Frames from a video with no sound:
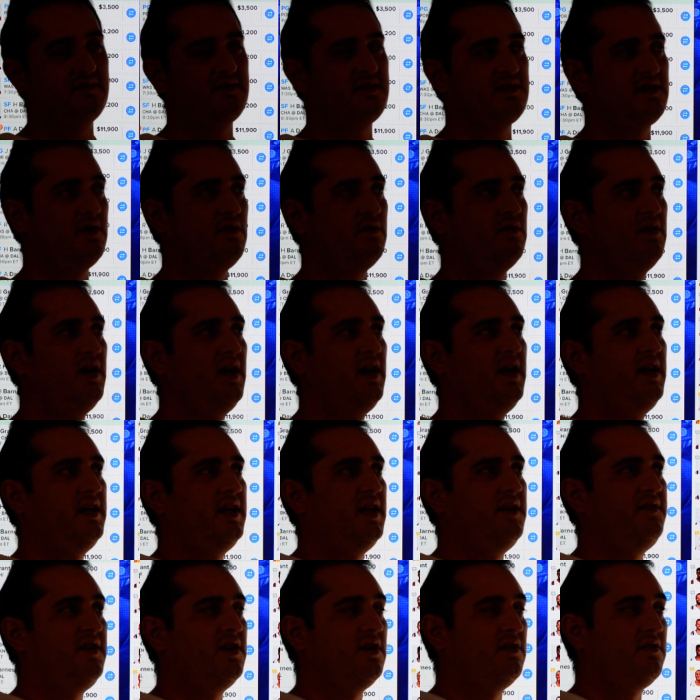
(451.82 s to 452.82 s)
So
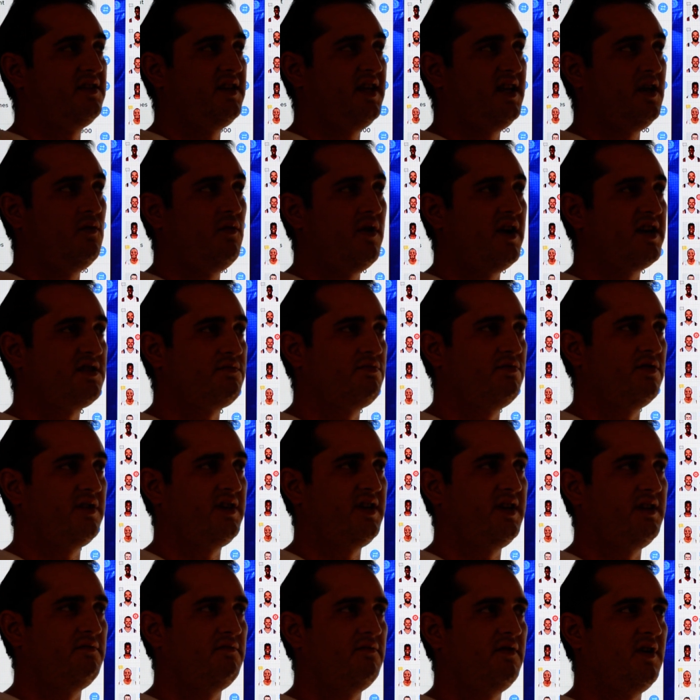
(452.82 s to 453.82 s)
if you don't think Westbrook
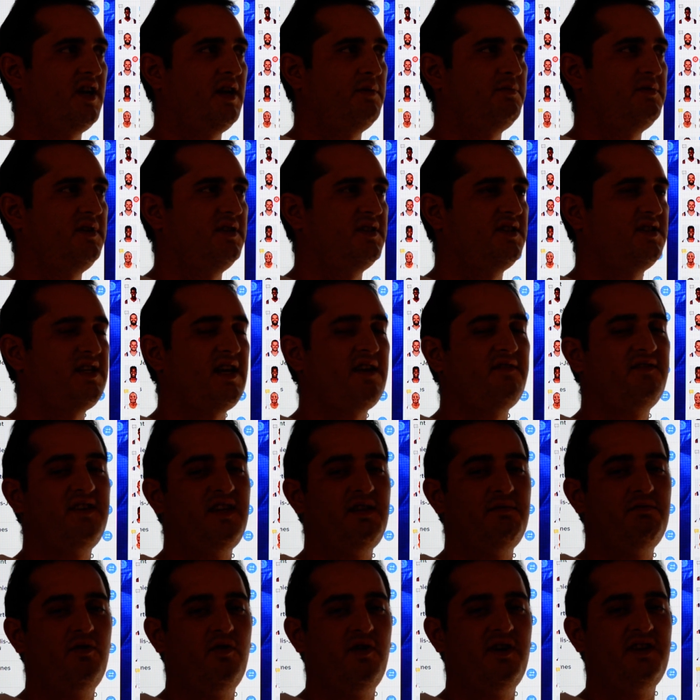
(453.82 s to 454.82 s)
can run up to 70
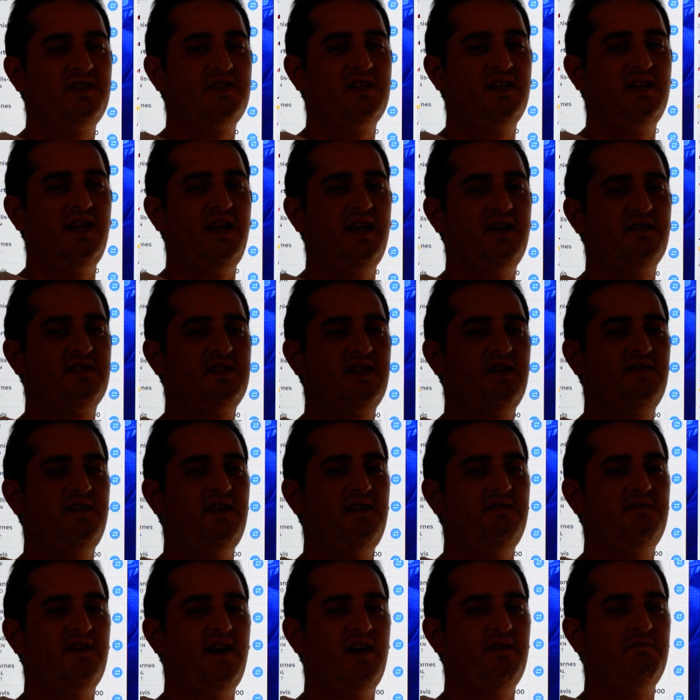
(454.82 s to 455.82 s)
points today or
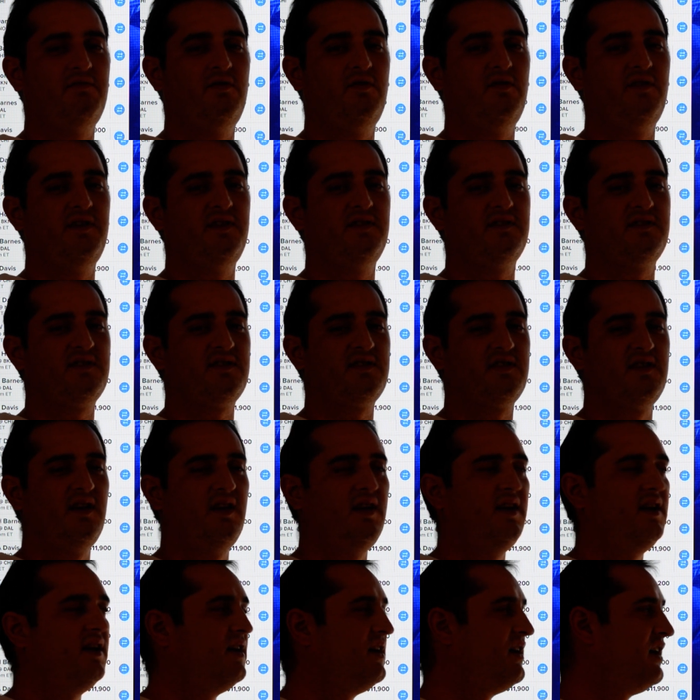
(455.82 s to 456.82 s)
75 points,
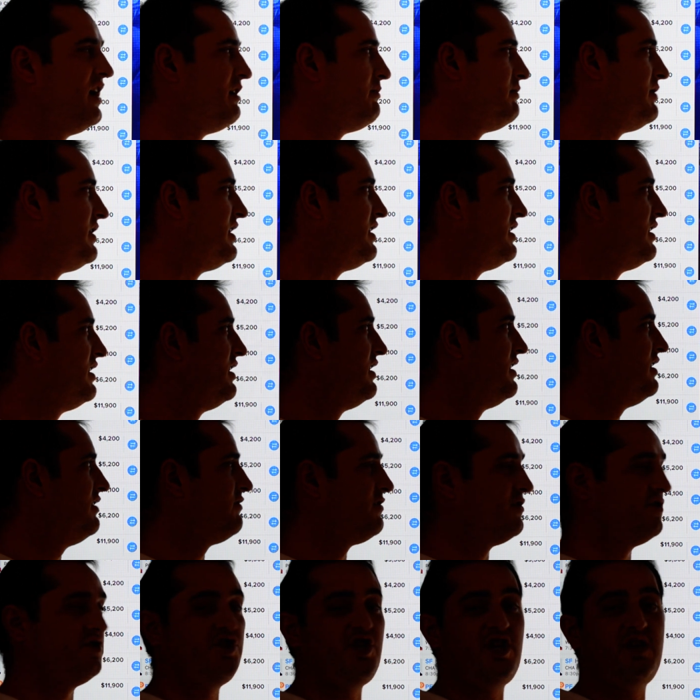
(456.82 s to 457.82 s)
I mean,
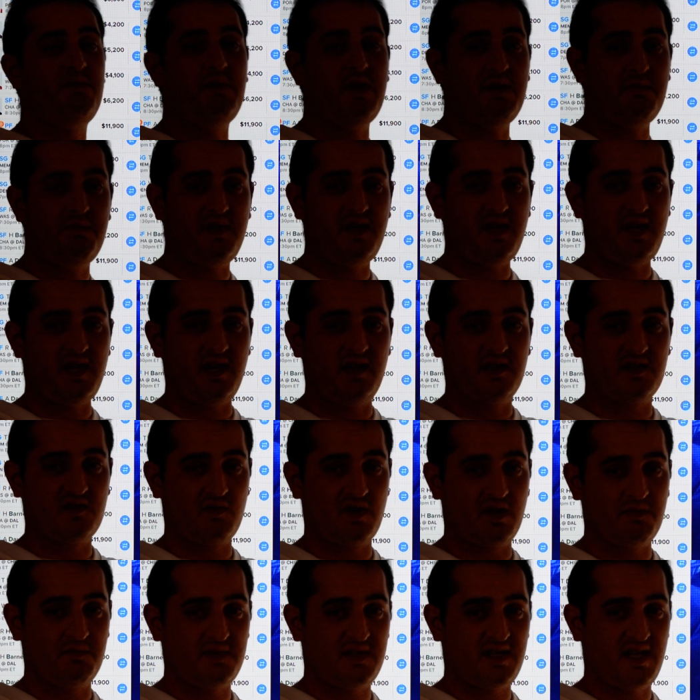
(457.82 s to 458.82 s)
for GPP is
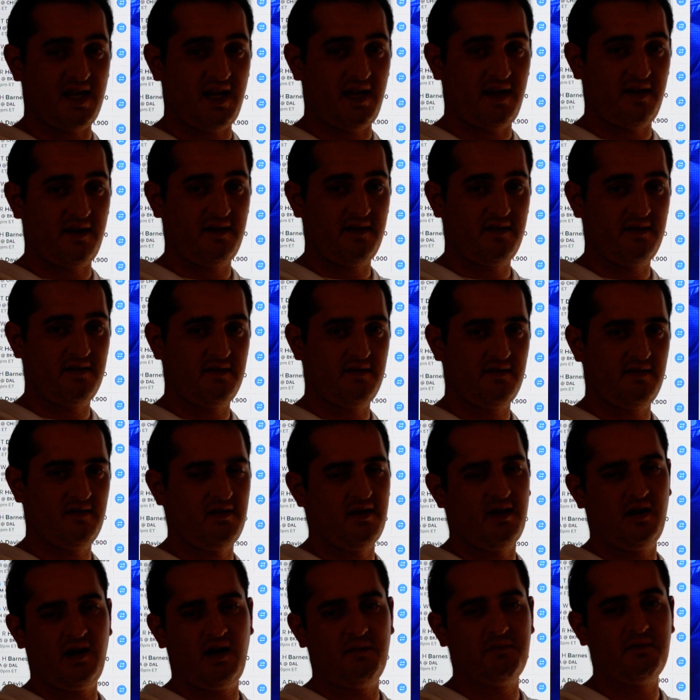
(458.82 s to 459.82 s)
what I'm saying.
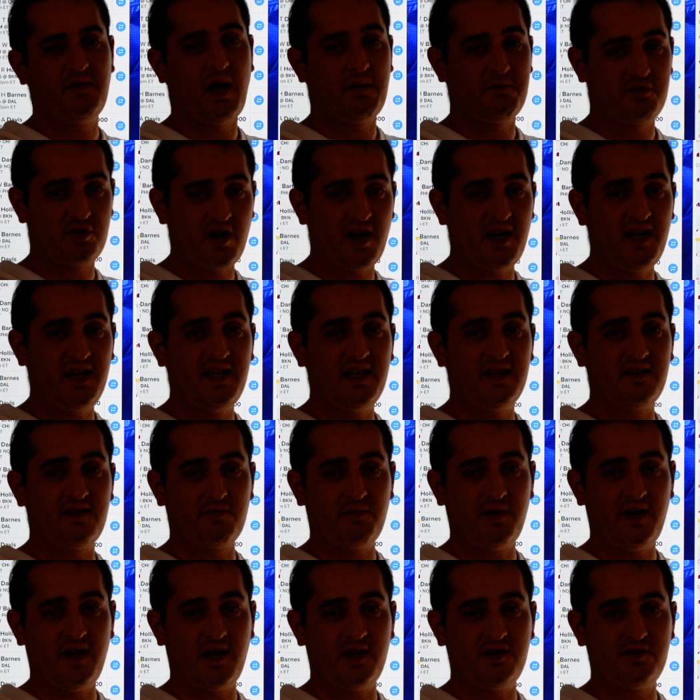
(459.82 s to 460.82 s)
I'm trying to get
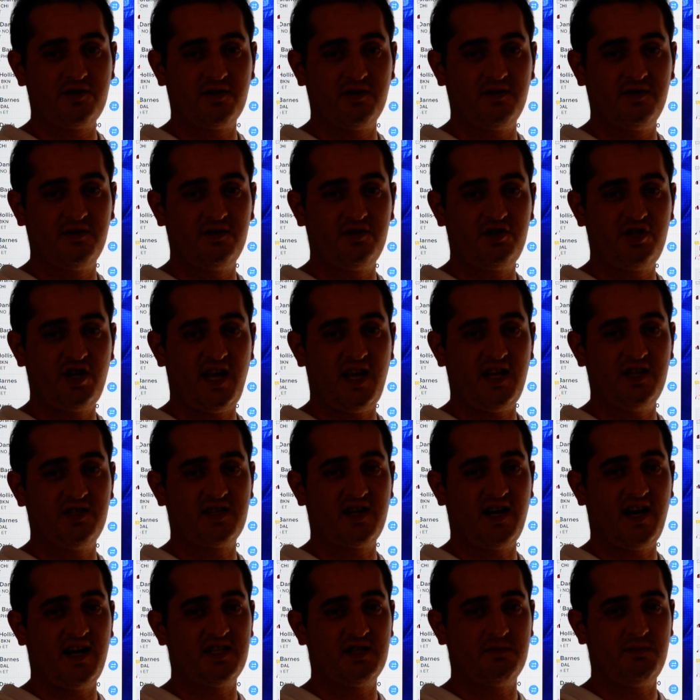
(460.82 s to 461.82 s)
300 and change
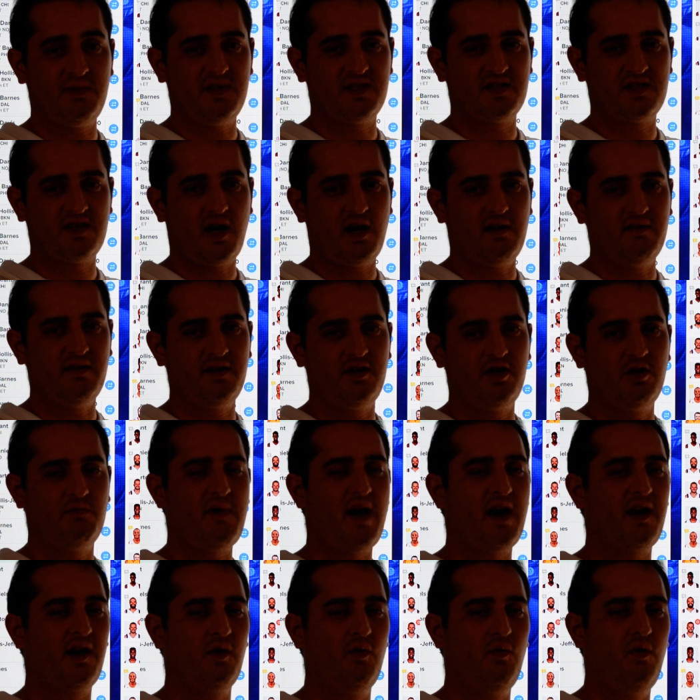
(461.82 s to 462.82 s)
guys and be solid no
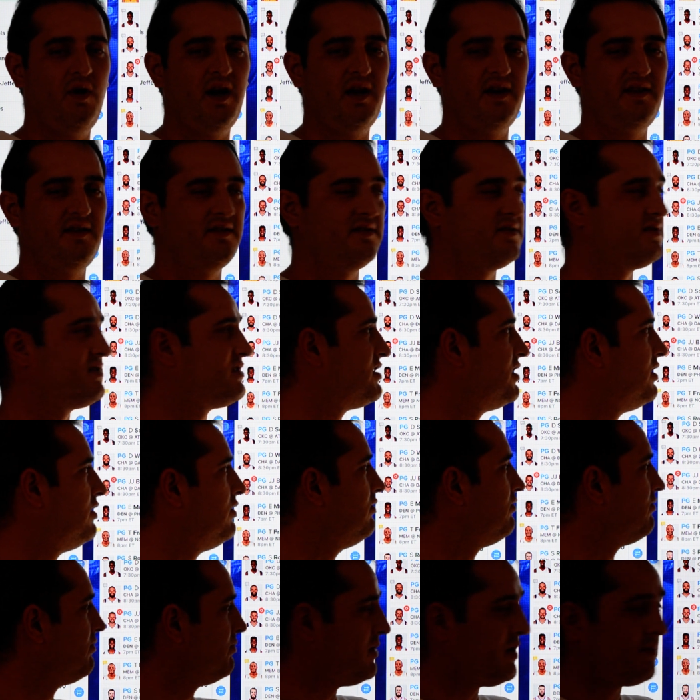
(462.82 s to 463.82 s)
matter what.
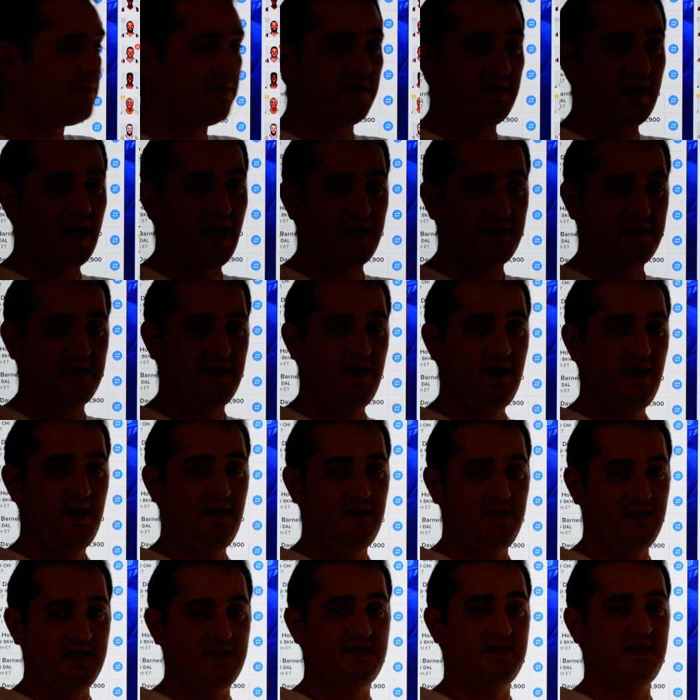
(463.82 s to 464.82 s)
So remember that.
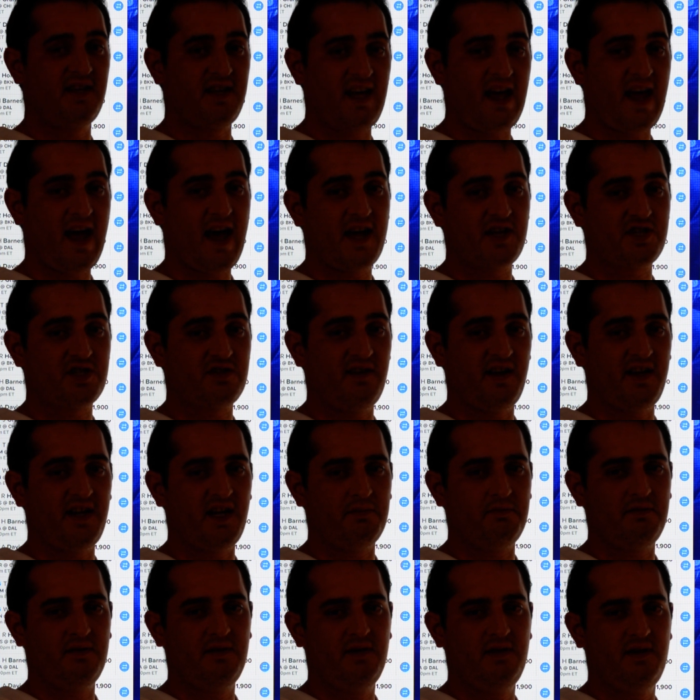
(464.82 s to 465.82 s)
This is a cash
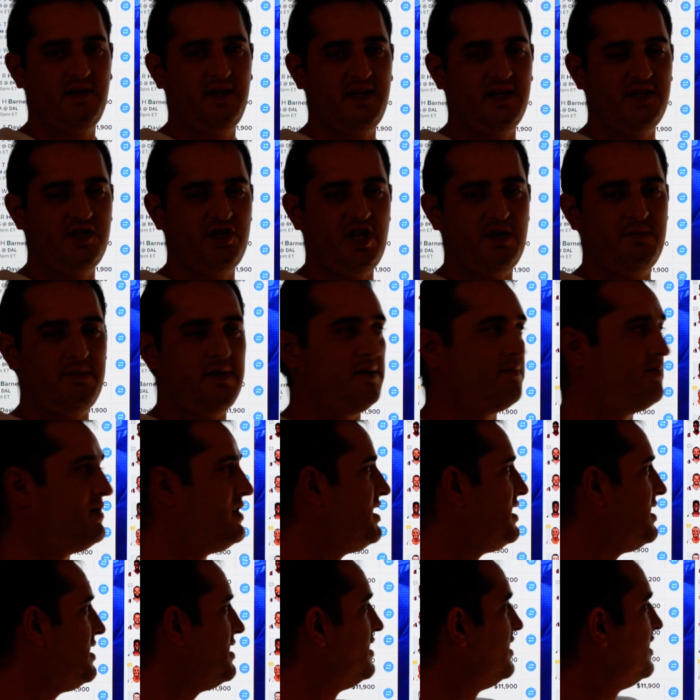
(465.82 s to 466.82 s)
lineup. In a
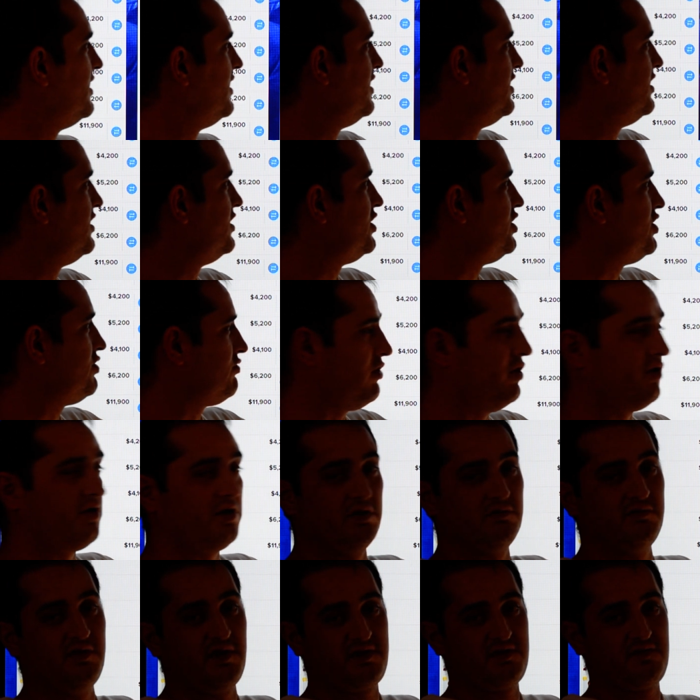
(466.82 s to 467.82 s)
GPP,
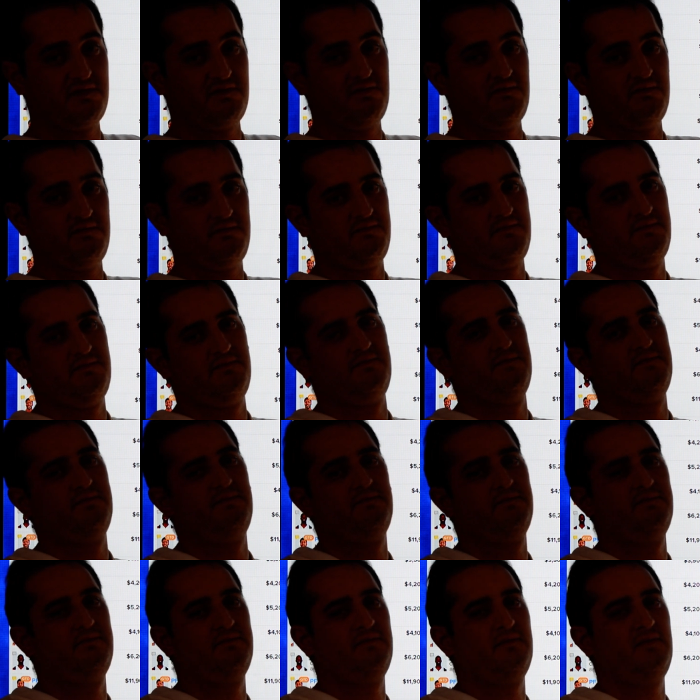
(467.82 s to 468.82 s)
Schroeder looks,
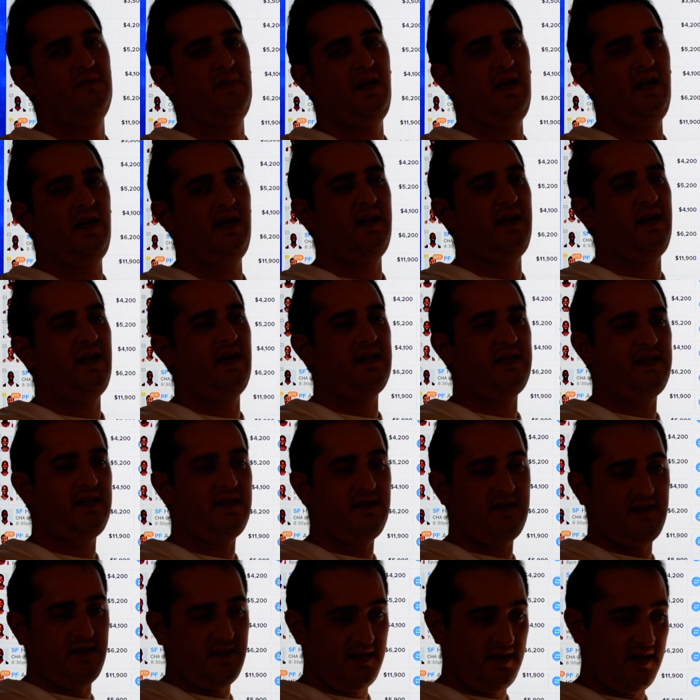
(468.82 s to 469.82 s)
and
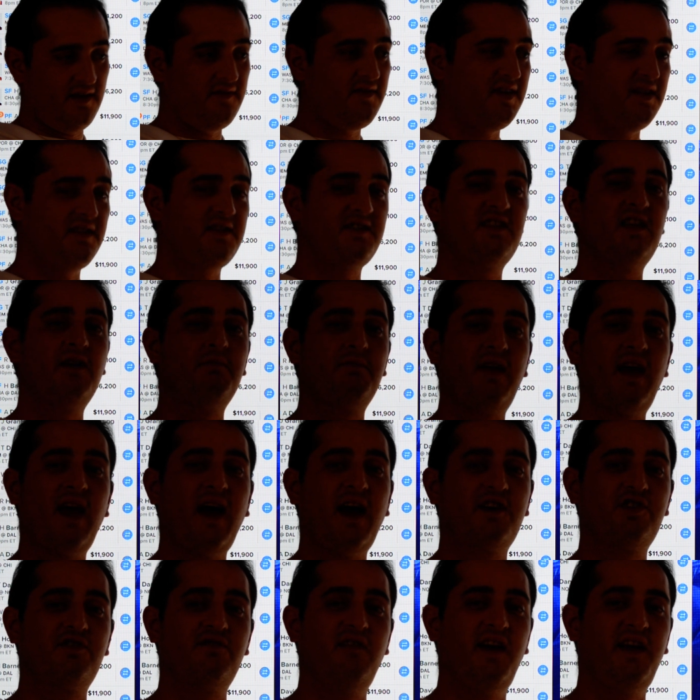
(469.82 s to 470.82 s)
even in some
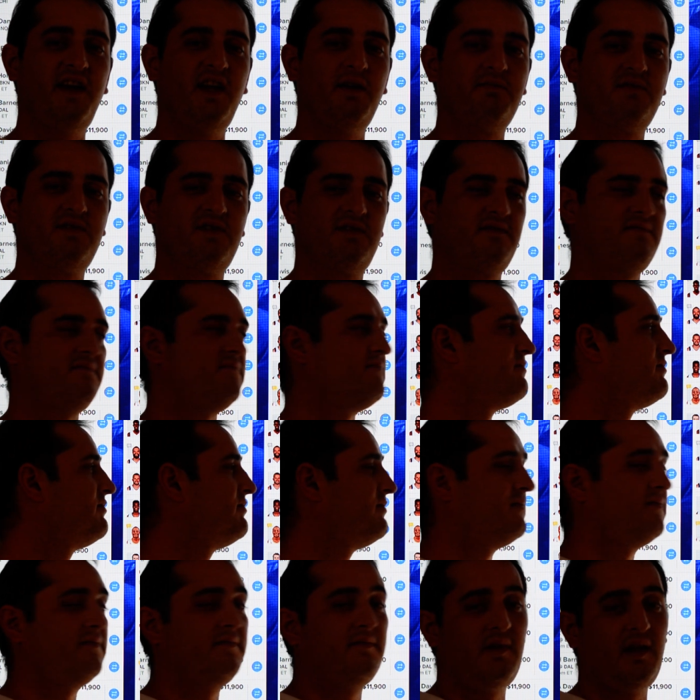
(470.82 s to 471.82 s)
cash lineups,
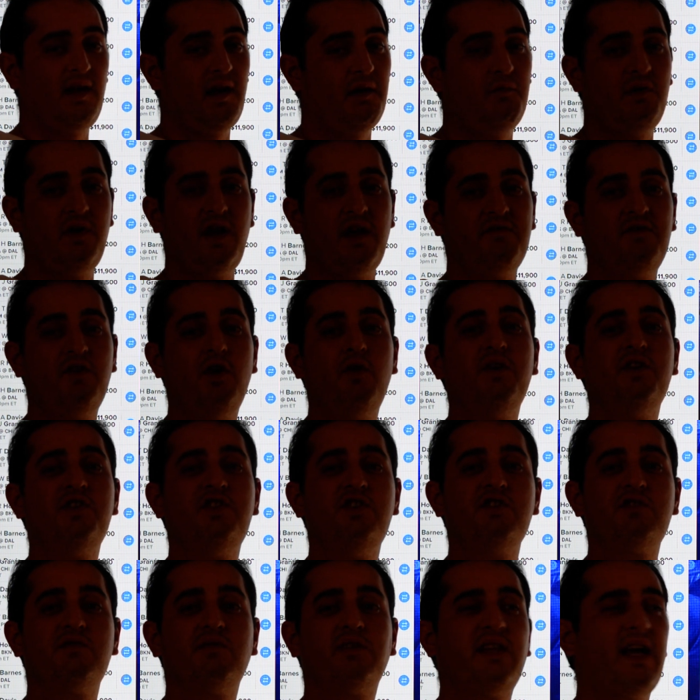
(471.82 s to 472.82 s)
I would have no
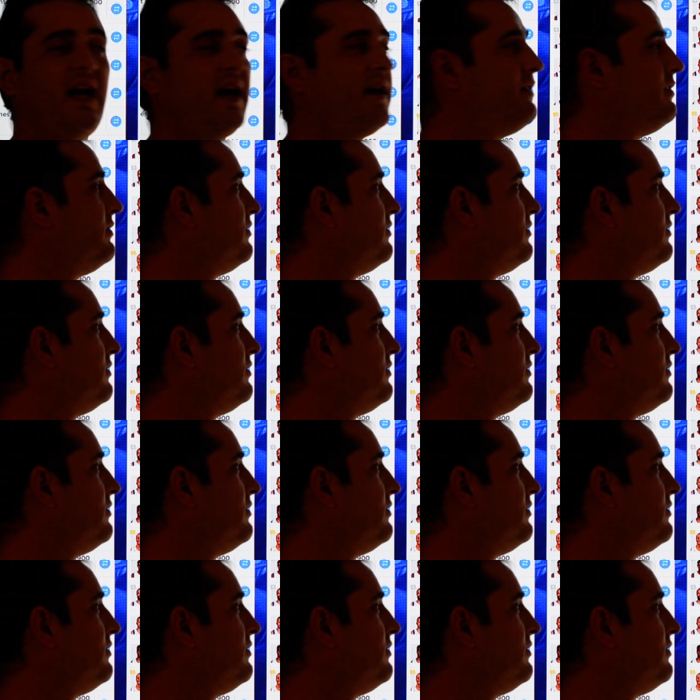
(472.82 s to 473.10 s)
issues with that.